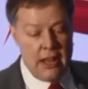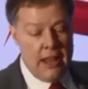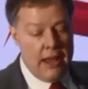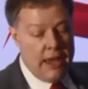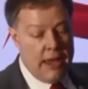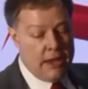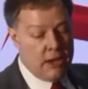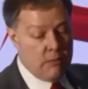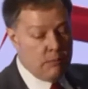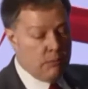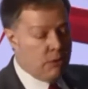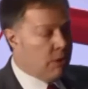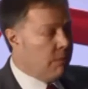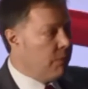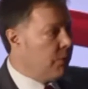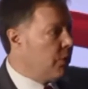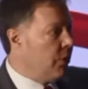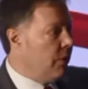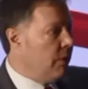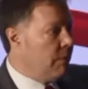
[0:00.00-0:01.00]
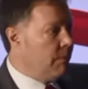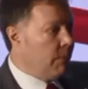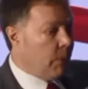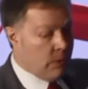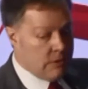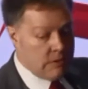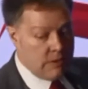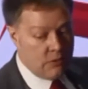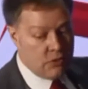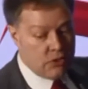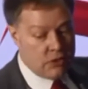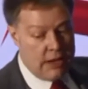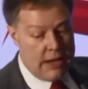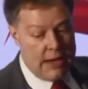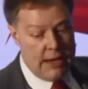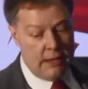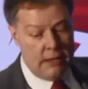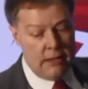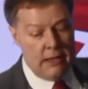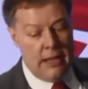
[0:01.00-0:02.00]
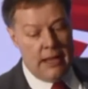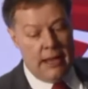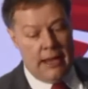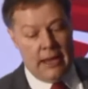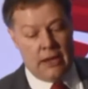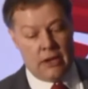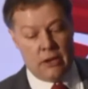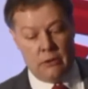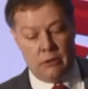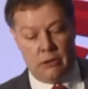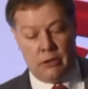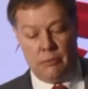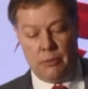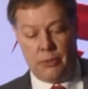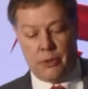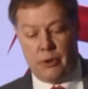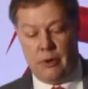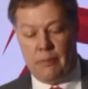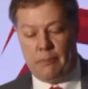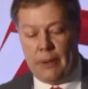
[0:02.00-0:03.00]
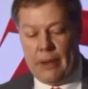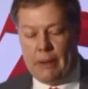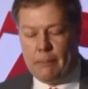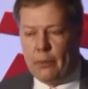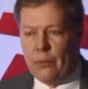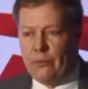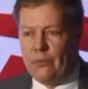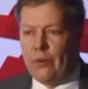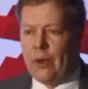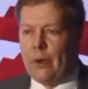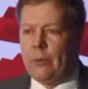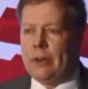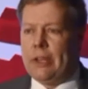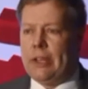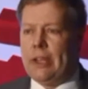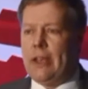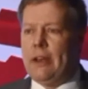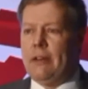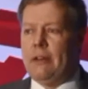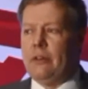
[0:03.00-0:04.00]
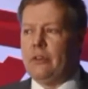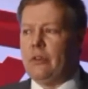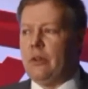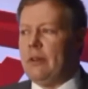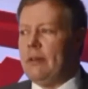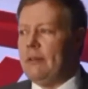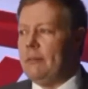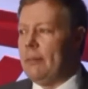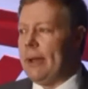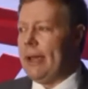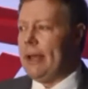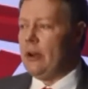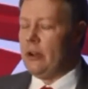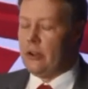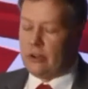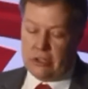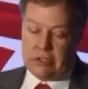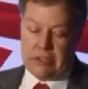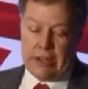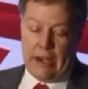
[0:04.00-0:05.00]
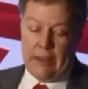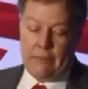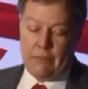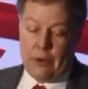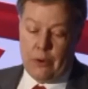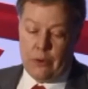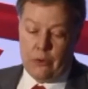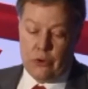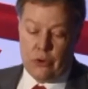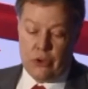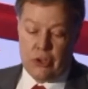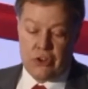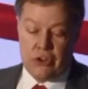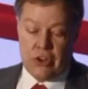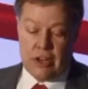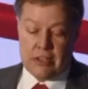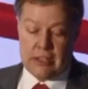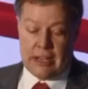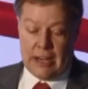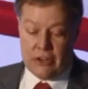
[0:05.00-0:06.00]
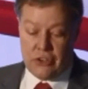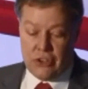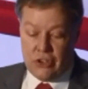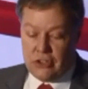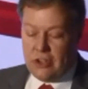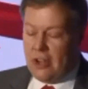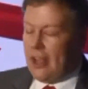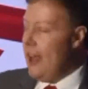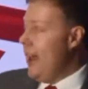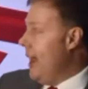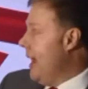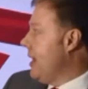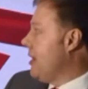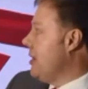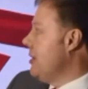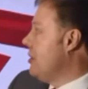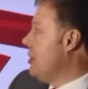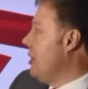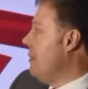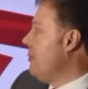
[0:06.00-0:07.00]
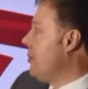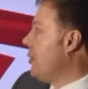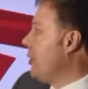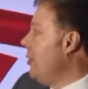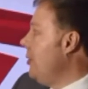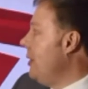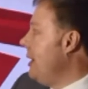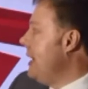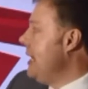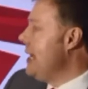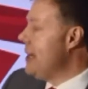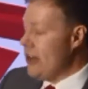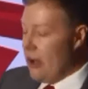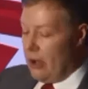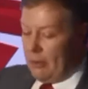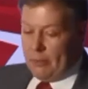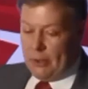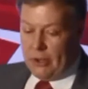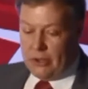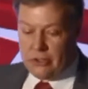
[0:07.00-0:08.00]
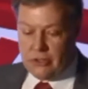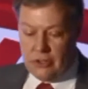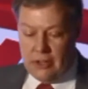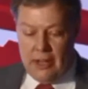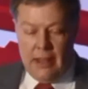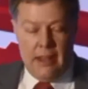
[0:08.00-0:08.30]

It can come through the point of sale. It can come through people phoning in and doing mail order, telephone order transactions. It can come through e-commerce.